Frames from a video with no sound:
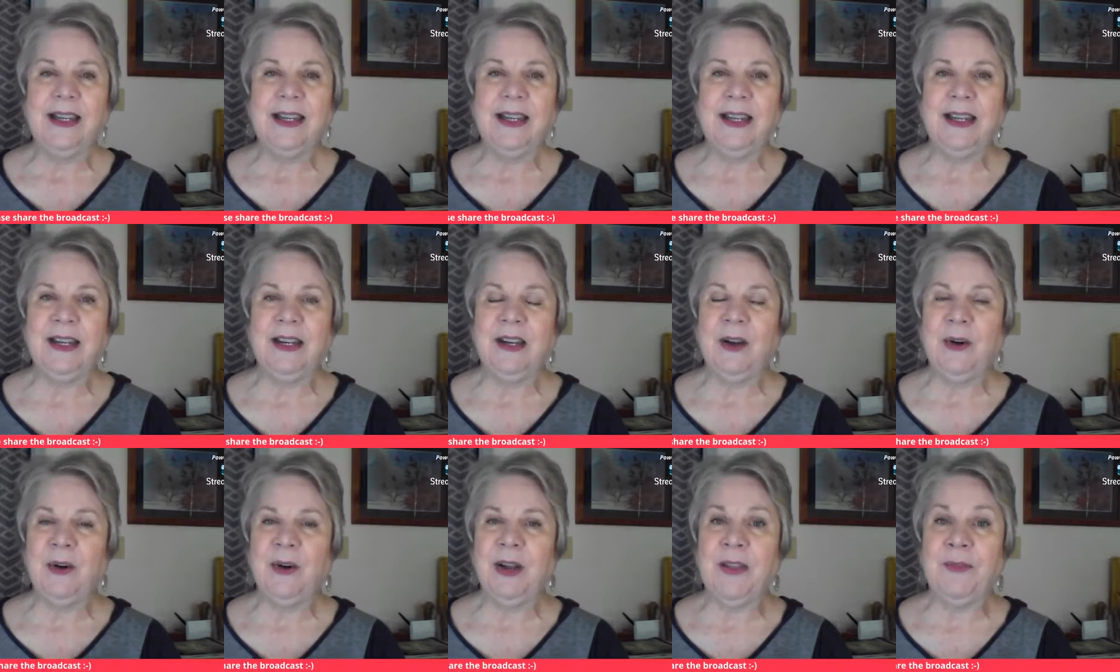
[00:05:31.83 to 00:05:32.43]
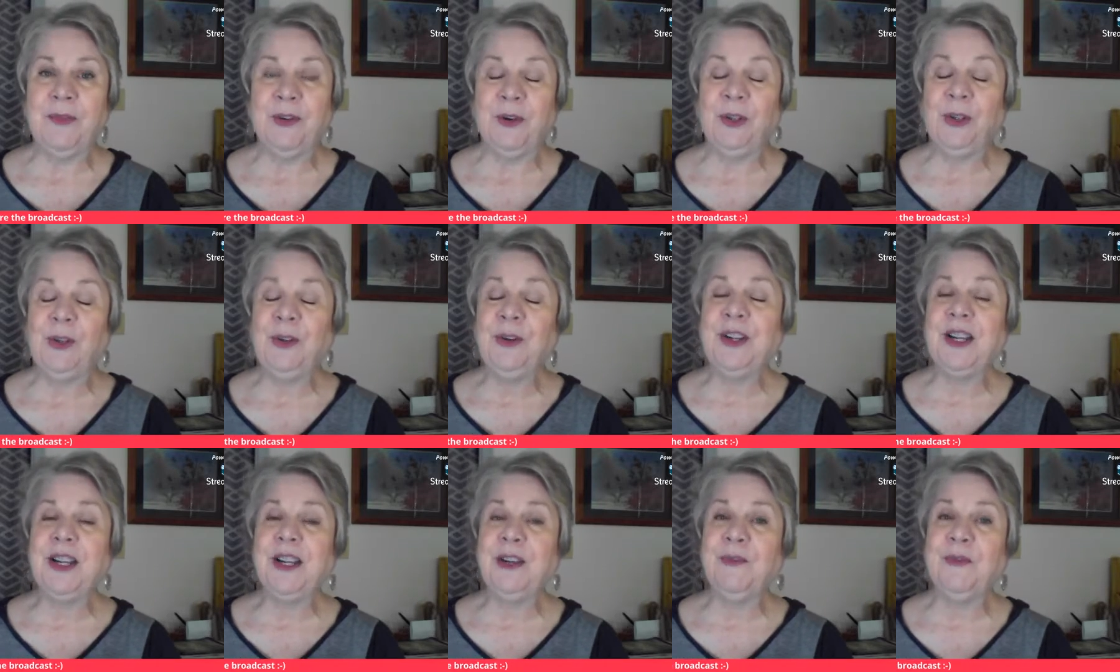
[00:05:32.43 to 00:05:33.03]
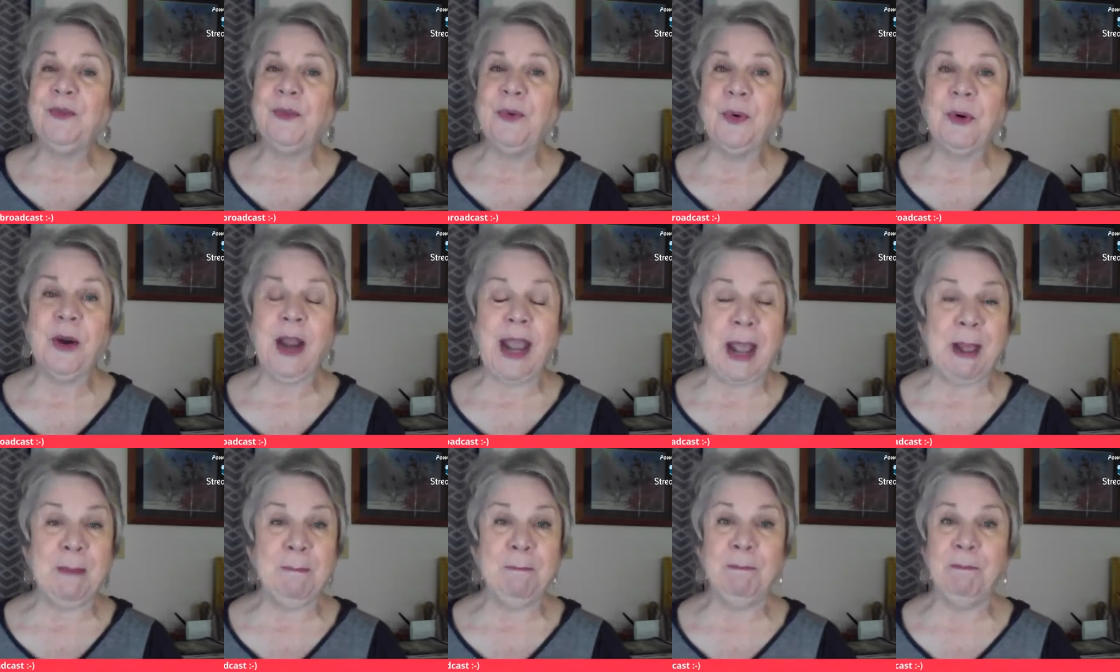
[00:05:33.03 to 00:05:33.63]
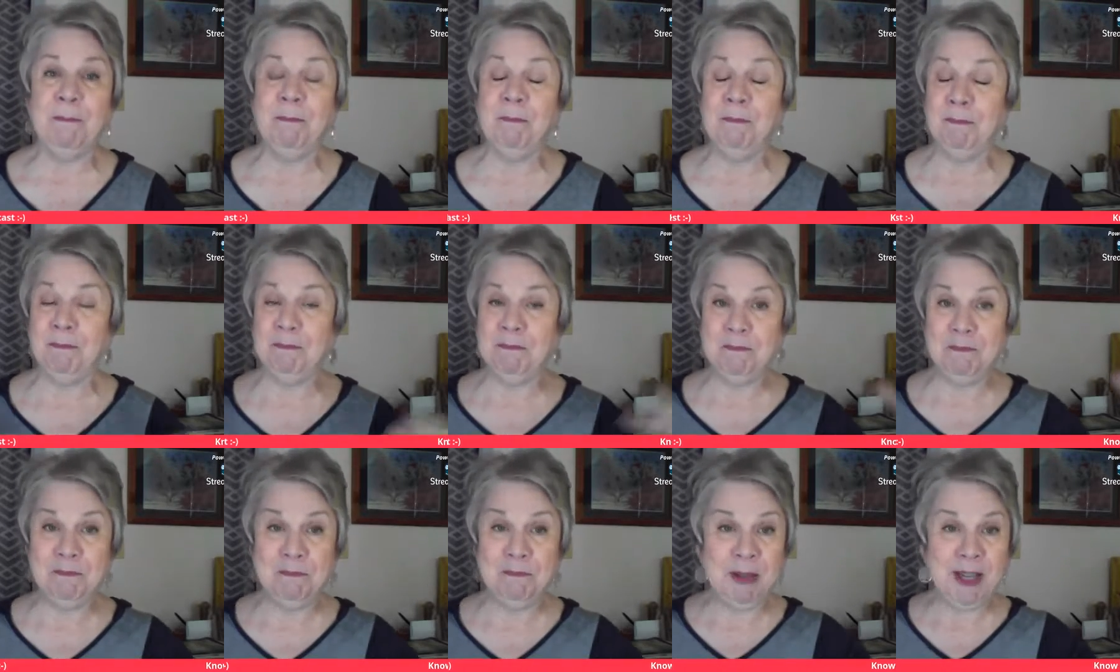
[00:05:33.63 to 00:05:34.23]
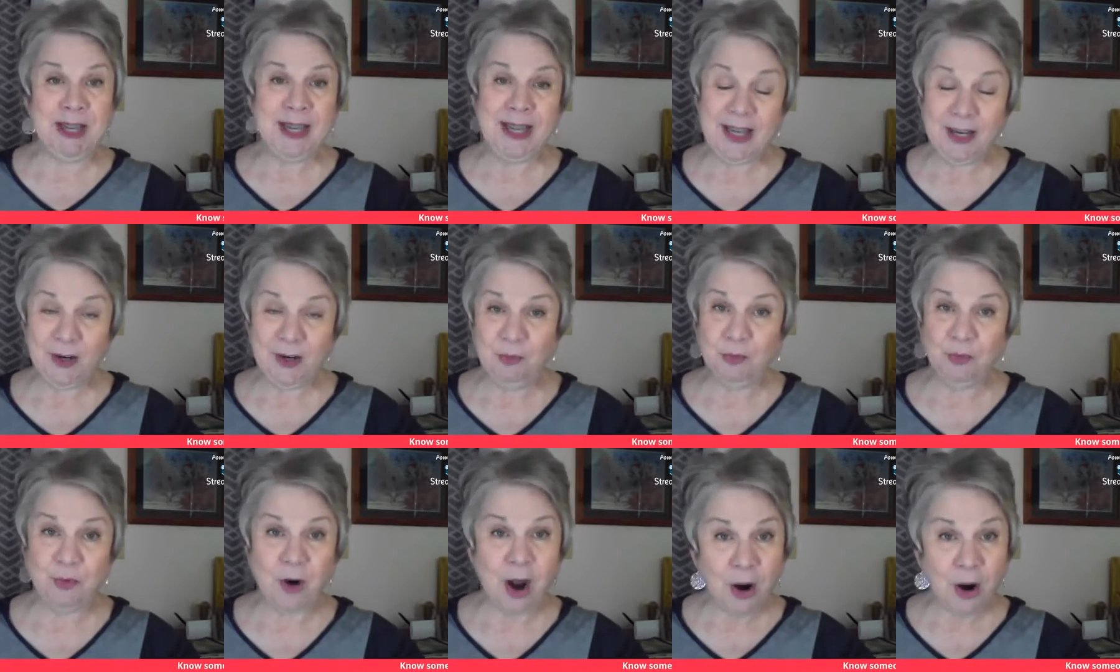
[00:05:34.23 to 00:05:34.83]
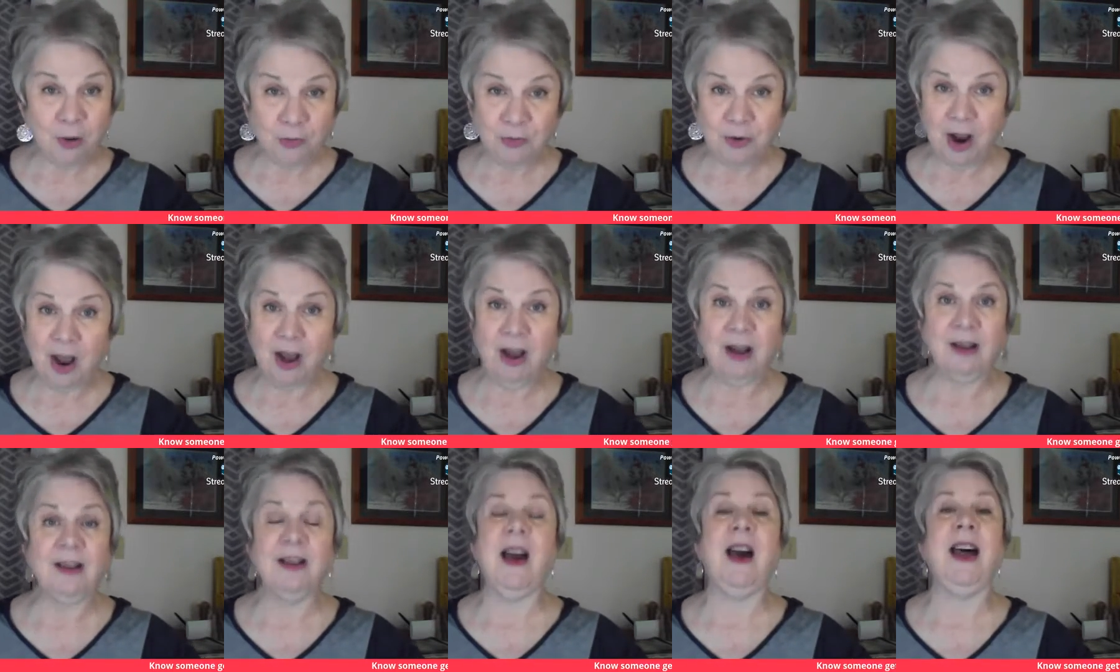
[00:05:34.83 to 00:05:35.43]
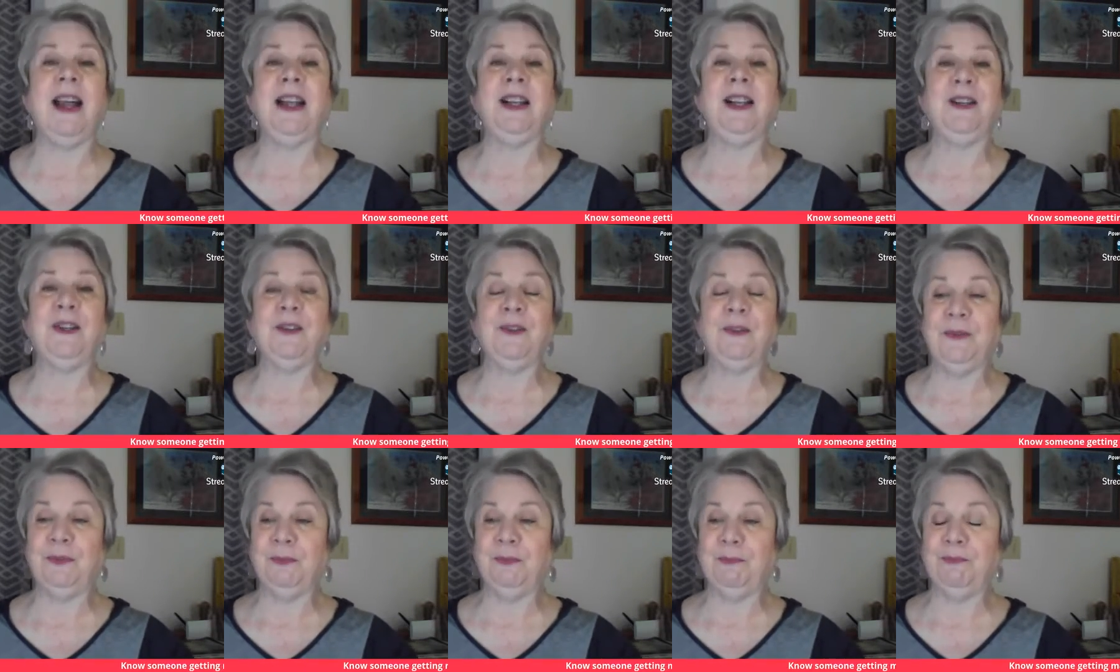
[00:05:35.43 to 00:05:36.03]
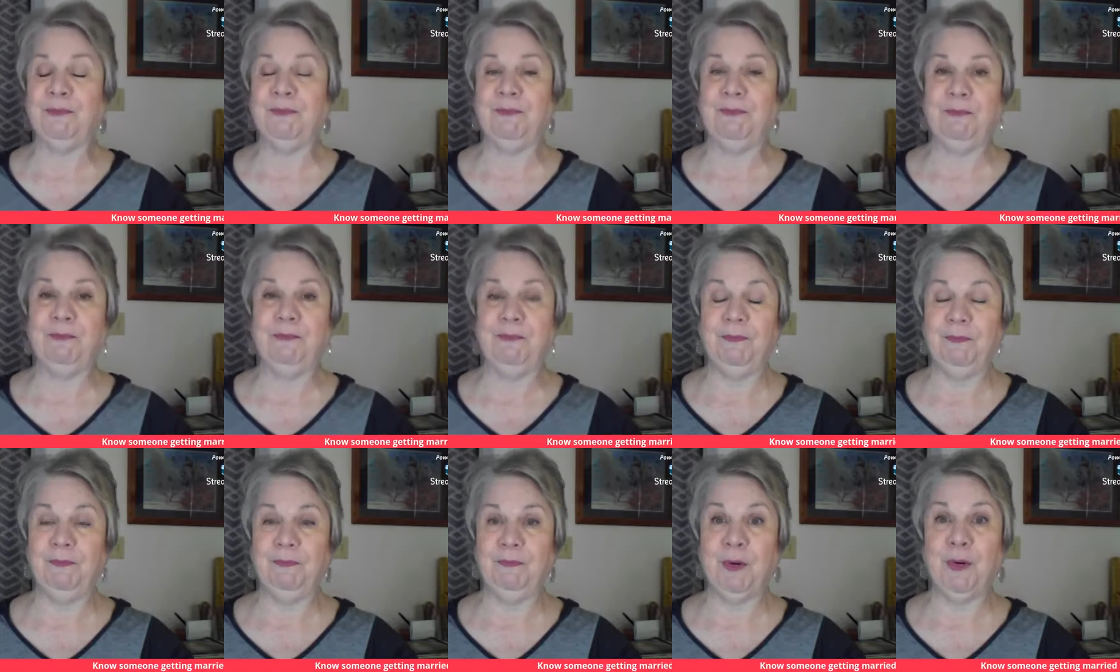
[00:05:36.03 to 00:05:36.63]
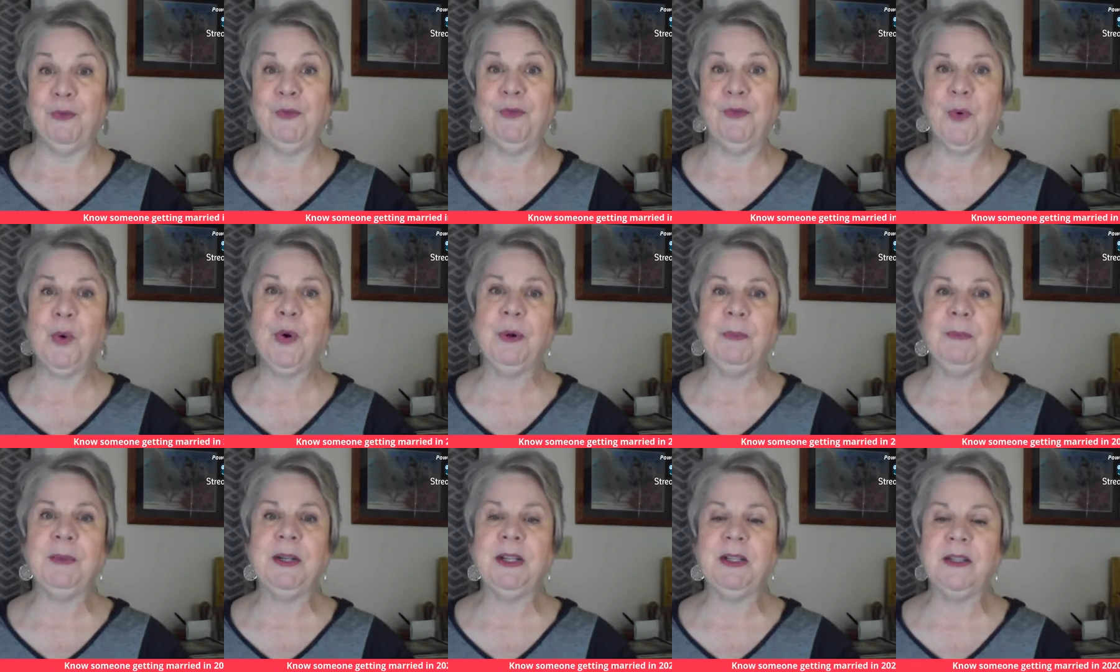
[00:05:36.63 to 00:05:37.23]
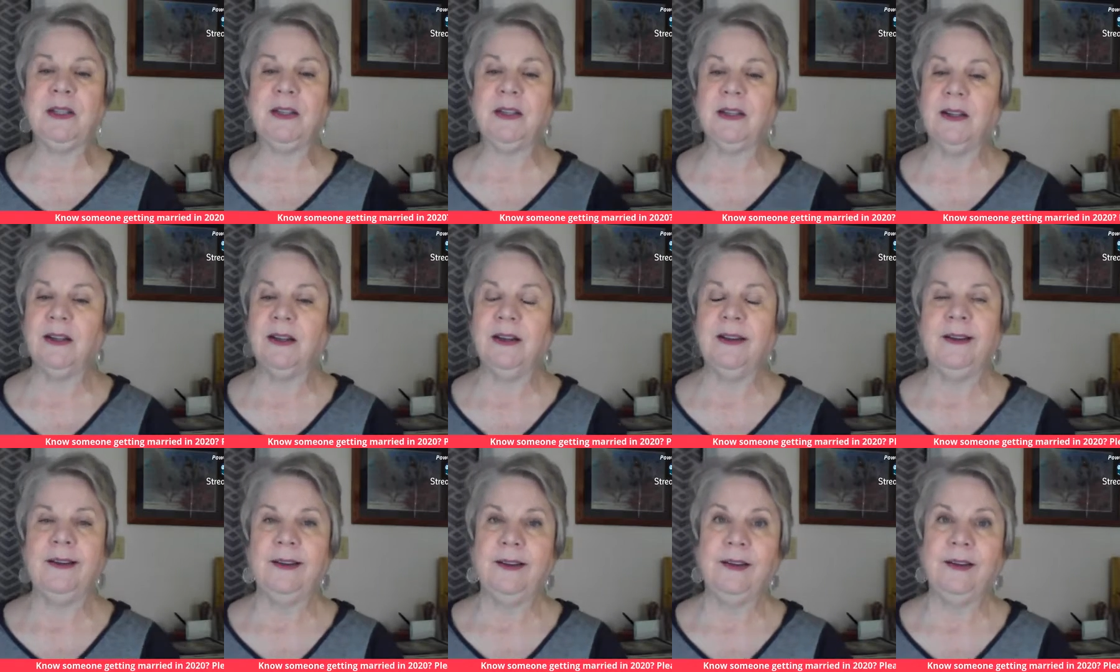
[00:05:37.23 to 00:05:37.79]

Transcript: if you're looking for a big rah-rah kind of performance,